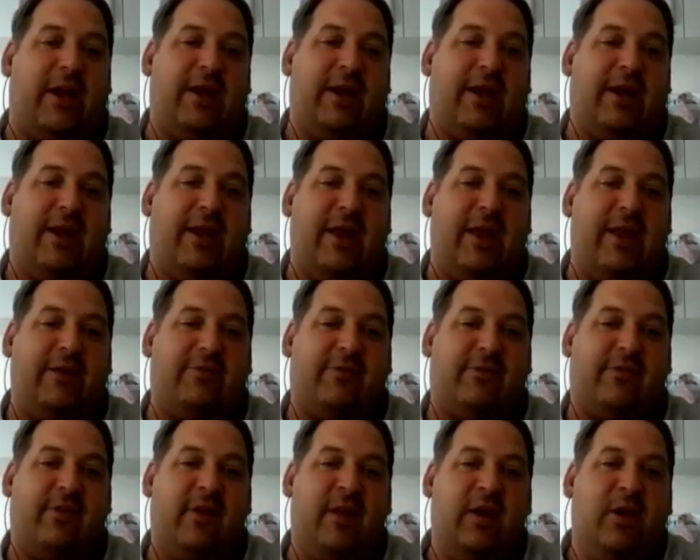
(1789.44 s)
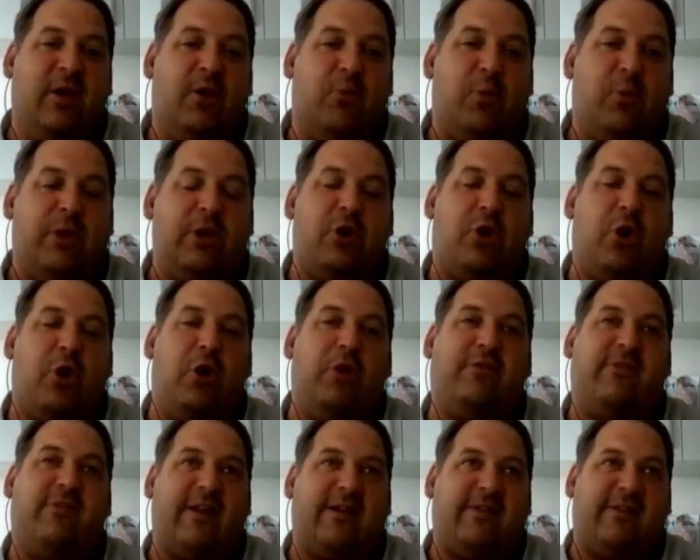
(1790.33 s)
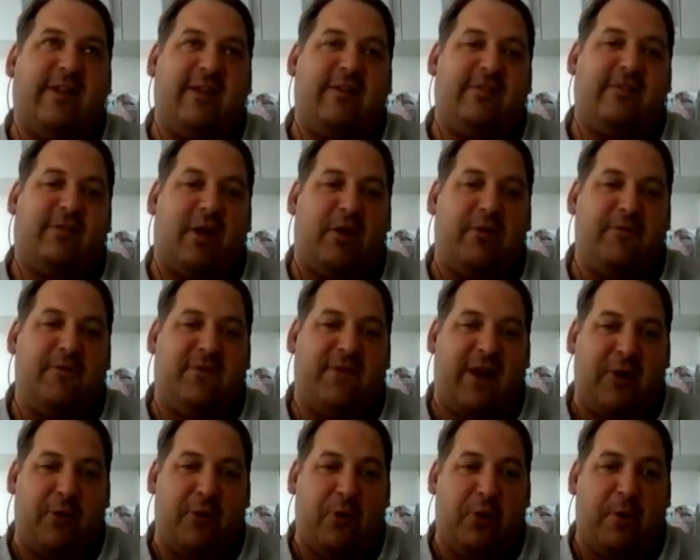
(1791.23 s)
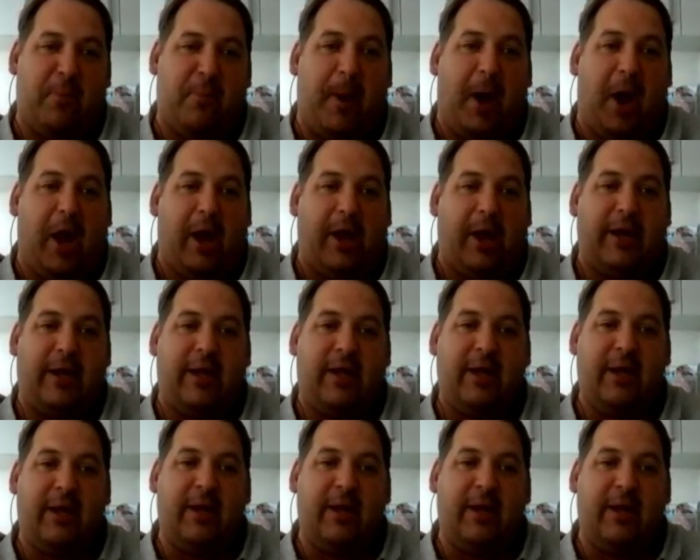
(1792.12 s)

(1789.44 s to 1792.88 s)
ain't it? when you've got a 16-stone fella on a bike